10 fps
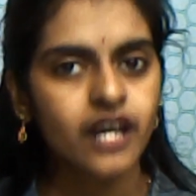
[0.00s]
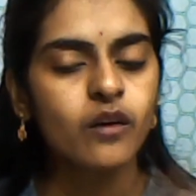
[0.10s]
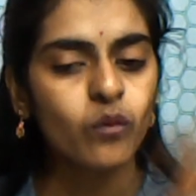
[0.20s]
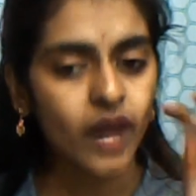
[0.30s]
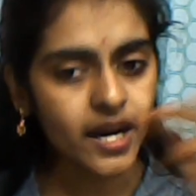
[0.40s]

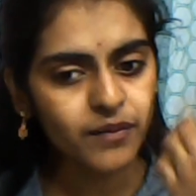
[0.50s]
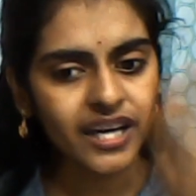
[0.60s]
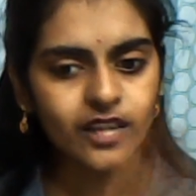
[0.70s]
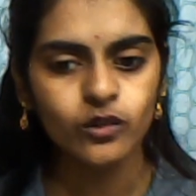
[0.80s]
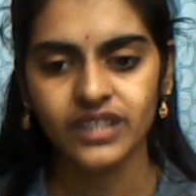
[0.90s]
1 by
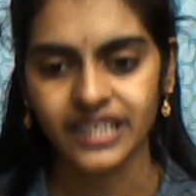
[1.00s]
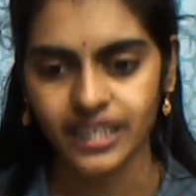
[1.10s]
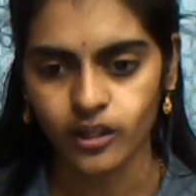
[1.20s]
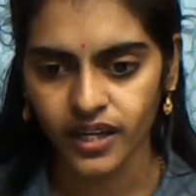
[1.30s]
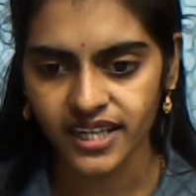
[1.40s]
root 3.
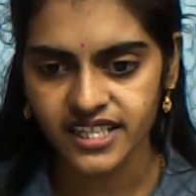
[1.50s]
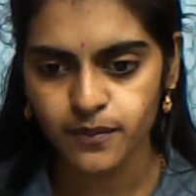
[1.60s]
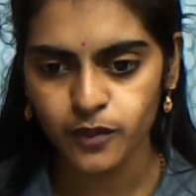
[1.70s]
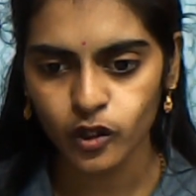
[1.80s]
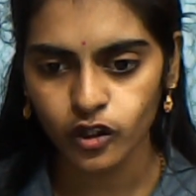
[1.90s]
Okay,
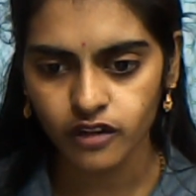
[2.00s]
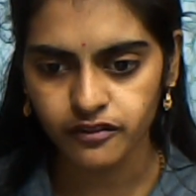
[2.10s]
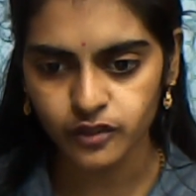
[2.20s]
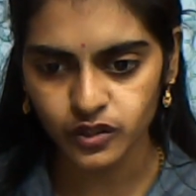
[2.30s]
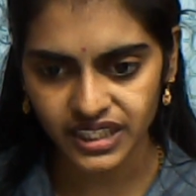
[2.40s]
reciprocal of
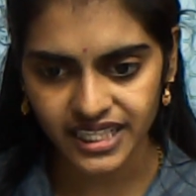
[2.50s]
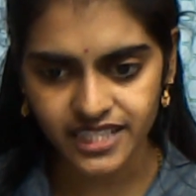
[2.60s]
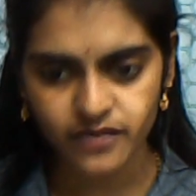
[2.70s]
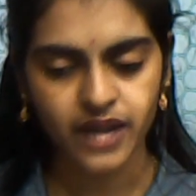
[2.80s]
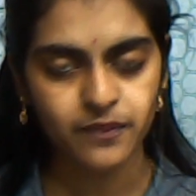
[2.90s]
root 3 is
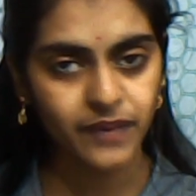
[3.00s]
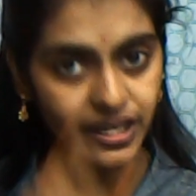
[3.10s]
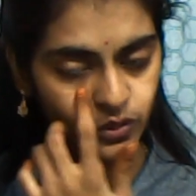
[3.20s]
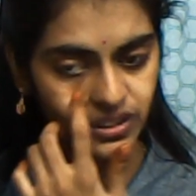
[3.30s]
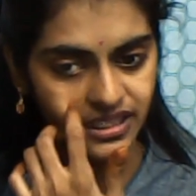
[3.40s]
1 by
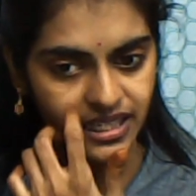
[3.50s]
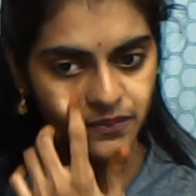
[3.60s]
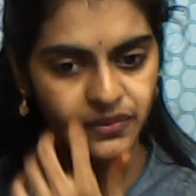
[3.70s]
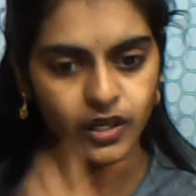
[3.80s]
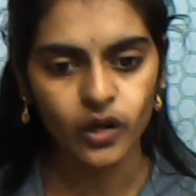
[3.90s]
root 3.
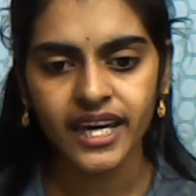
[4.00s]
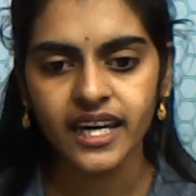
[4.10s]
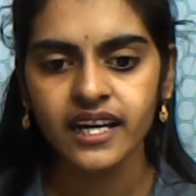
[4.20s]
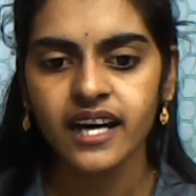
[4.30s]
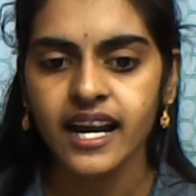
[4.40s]
Okay.
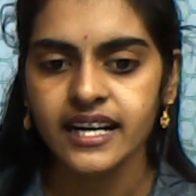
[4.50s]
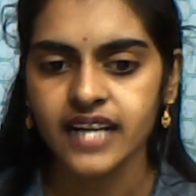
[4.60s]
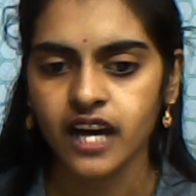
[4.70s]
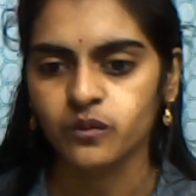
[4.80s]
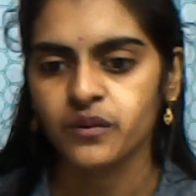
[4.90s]

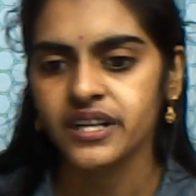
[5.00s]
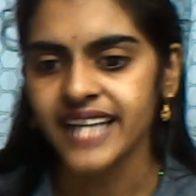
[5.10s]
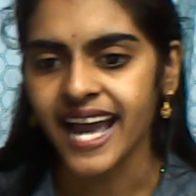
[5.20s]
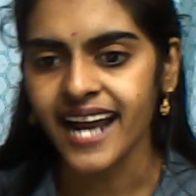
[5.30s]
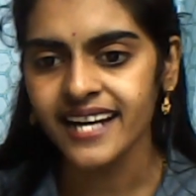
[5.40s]
Now,
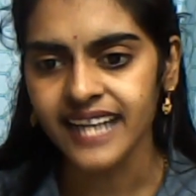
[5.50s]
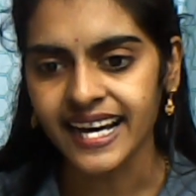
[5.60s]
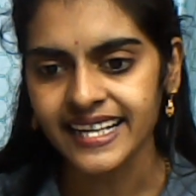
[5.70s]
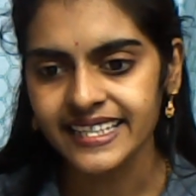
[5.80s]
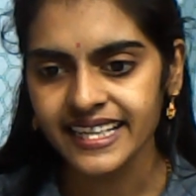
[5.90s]
tan
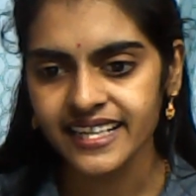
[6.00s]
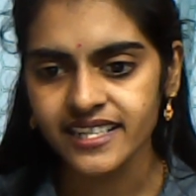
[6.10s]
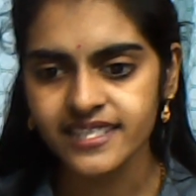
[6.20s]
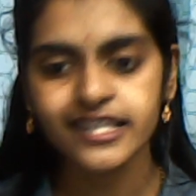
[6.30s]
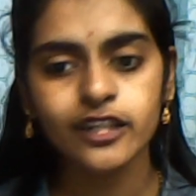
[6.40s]
90
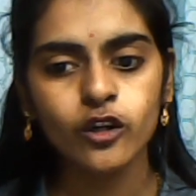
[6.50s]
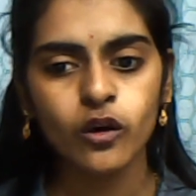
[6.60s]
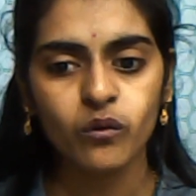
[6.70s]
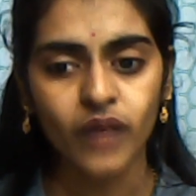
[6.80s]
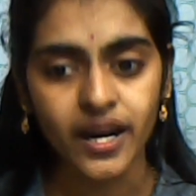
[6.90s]
is
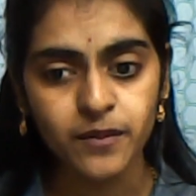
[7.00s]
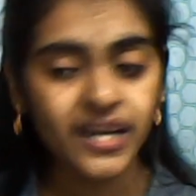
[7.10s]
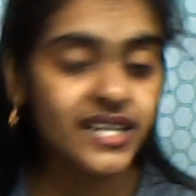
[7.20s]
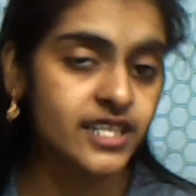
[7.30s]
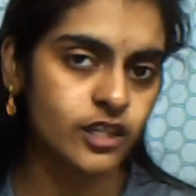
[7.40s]
0, 1
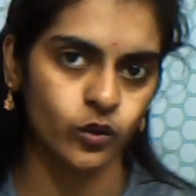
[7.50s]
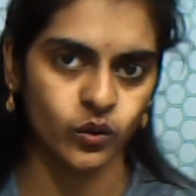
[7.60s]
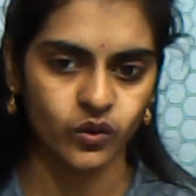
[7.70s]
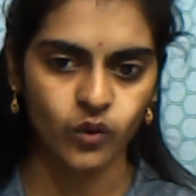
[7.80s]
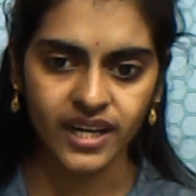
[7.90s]
by 0.
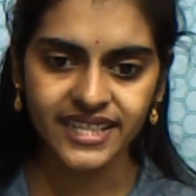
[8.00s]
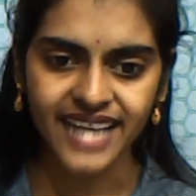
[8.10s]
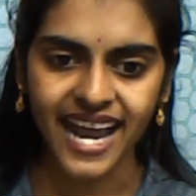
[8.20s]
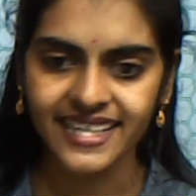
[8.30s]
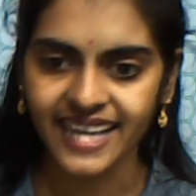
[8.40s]
Okay,
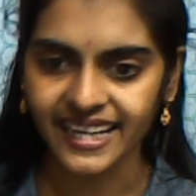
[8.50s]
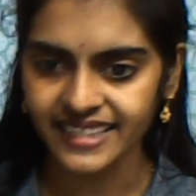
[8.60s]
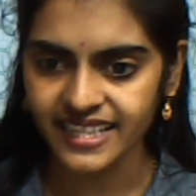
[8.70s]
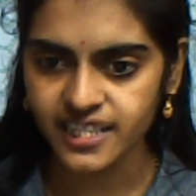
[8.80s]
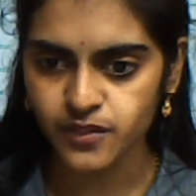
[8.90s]
tan
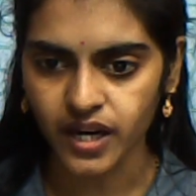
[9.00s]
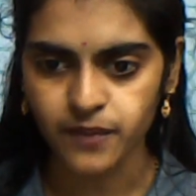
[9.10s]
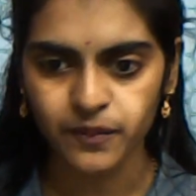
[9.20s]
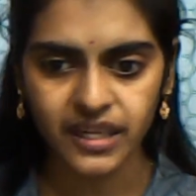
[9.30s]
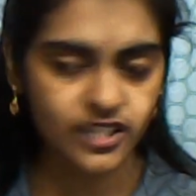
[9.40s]
90 is
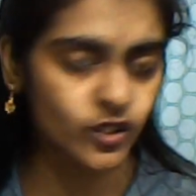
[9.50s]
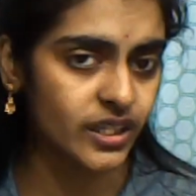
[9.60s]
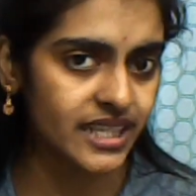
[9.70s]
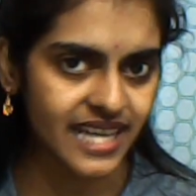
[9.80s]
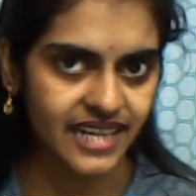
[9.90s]
1 by 0.
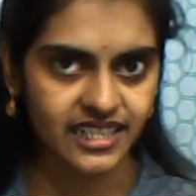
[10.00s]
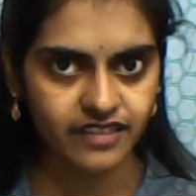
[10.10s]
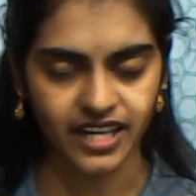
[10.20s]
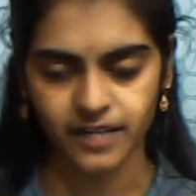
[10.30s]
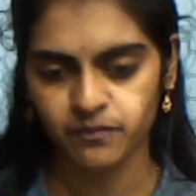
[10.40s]
It is
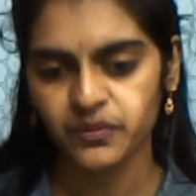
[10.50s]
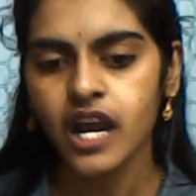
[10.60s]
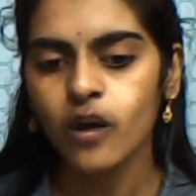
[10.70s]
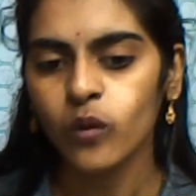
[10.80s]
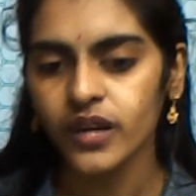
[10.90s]
undefined.
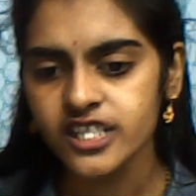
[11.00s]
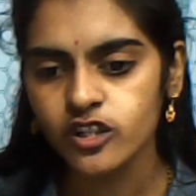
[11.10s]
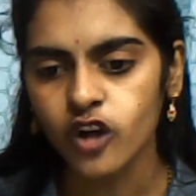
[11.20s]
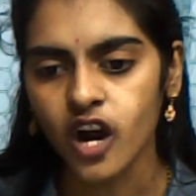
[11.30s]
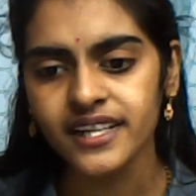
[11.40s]
What is
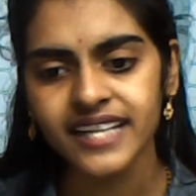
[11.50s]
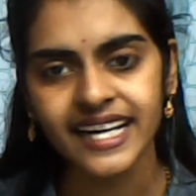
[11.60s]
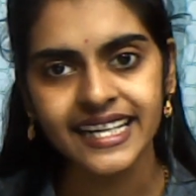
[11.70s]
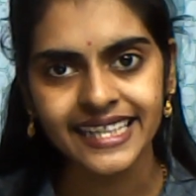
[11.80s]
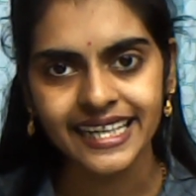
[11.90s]
cot
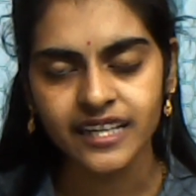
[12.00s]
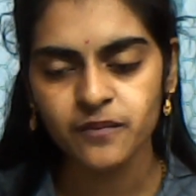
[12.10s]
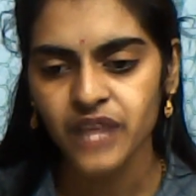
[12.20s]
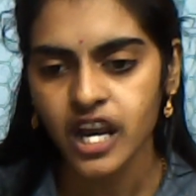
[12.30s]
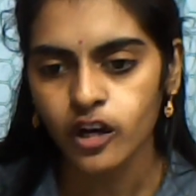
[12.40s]
90?
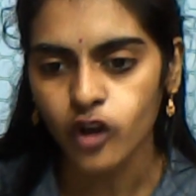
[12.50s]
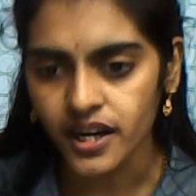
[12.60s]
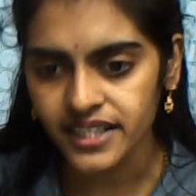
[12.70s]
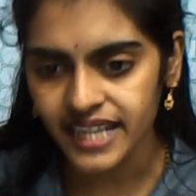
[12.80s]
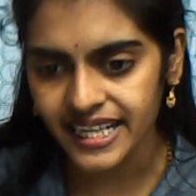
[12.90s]

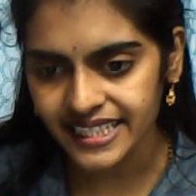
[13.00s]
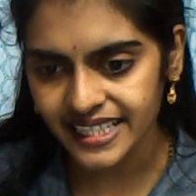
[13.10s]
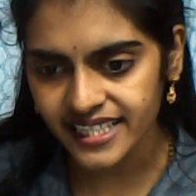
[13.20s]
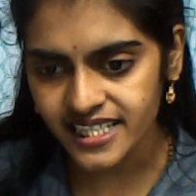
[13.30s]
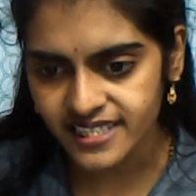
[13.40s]
Cot 90
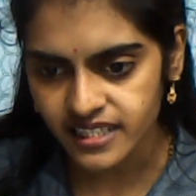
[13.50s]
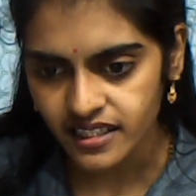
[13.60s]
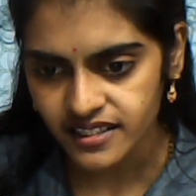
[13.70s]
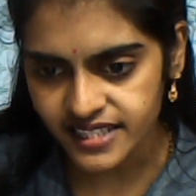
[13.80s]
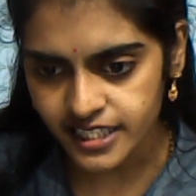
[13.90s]
is
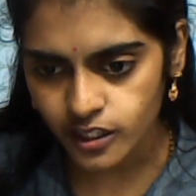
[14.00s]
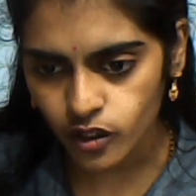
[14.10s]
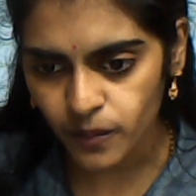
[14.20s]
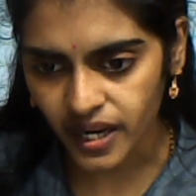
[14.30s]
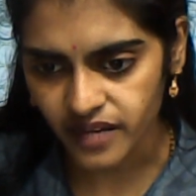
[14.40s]

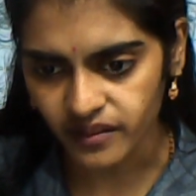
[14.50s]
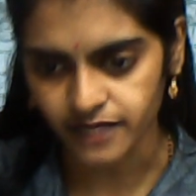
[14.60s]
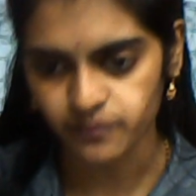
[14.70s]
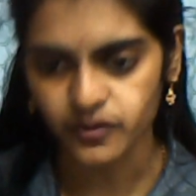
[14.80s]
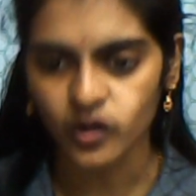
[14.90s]
0 by 1.
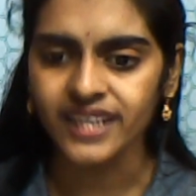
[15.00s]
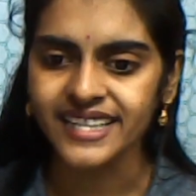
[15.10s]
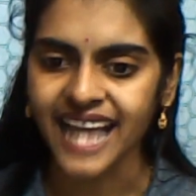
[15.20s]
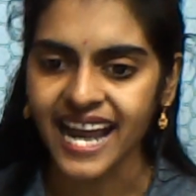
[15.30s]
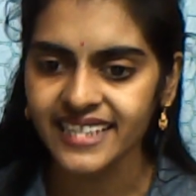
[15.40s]
Okay,
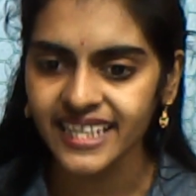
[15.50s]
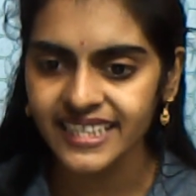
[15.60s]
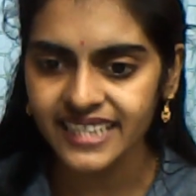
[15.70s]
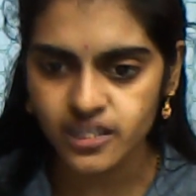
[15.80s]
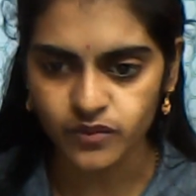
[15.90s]
tan
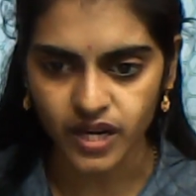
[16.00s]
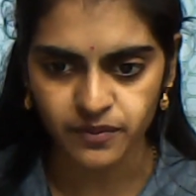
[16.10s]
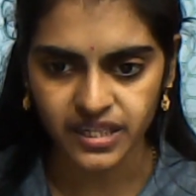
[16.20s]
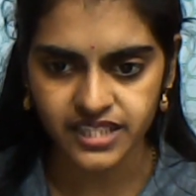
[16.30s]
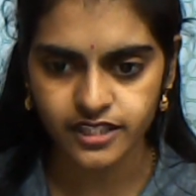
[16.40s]
90 is 1
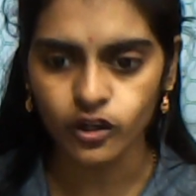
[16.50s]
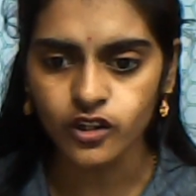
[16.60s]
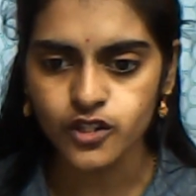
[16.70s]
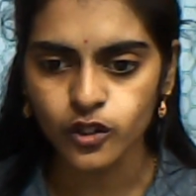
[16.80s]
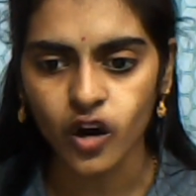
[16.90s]
by 0.
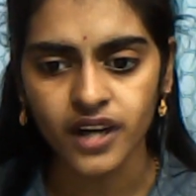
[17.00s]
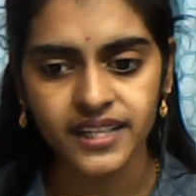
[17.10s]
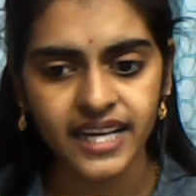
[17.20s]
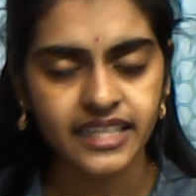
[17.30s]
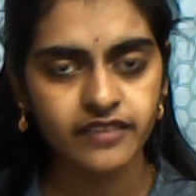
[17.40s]
So, cot
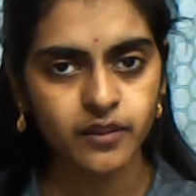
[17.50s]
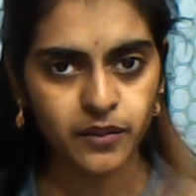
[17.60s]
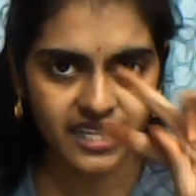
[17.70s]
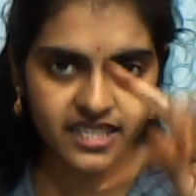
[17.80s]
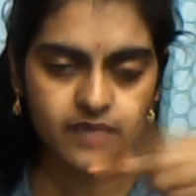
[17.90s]
90 will be
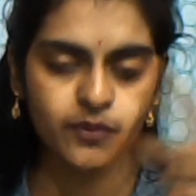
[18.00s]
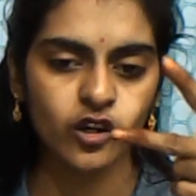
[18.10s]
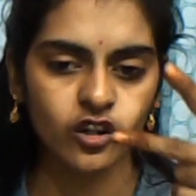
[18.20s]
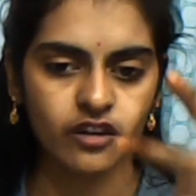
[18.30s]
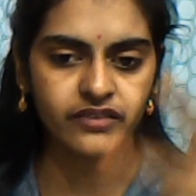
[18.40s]

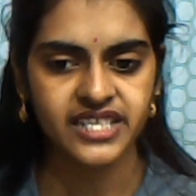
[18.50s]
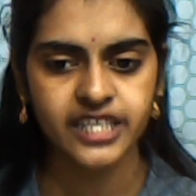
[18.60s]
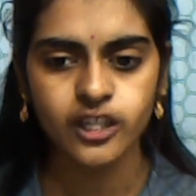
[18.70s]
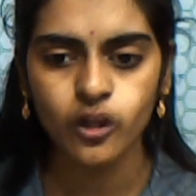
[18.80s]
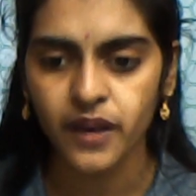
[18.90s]
reciprocal it.
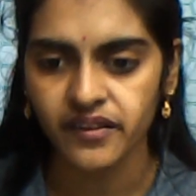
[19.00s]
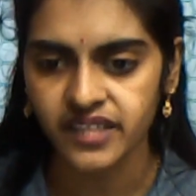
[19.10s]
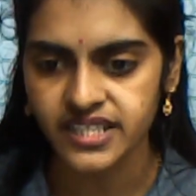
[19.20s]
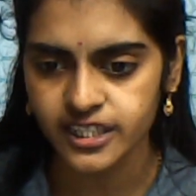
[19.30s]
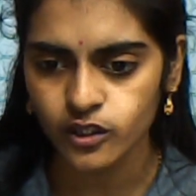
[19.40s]
0 by
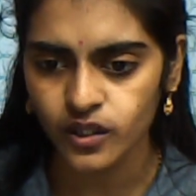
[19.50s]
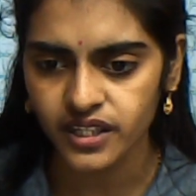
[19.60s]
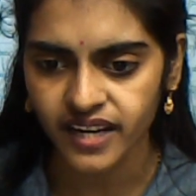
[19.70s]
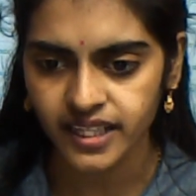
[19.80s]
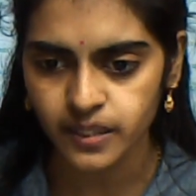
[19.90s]
1. 0
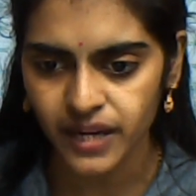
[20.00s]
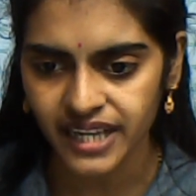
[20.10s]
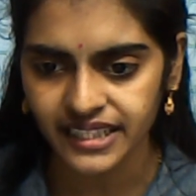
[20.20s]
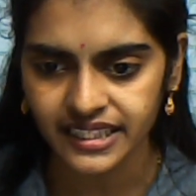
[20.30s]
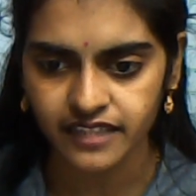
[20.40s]
divided by
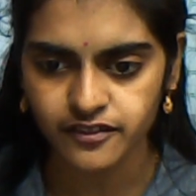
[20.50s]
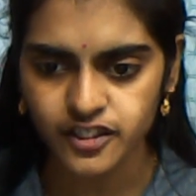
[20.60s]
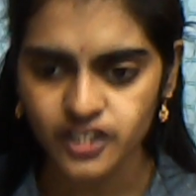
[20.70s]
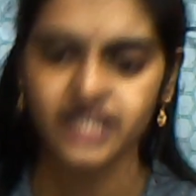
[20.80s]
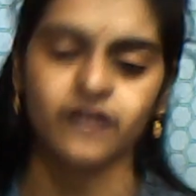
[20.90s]
anything gives
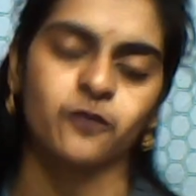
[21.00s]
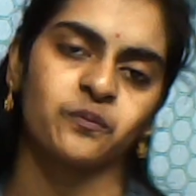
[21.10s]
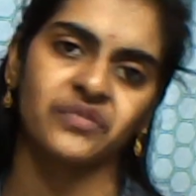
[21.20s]
you 0.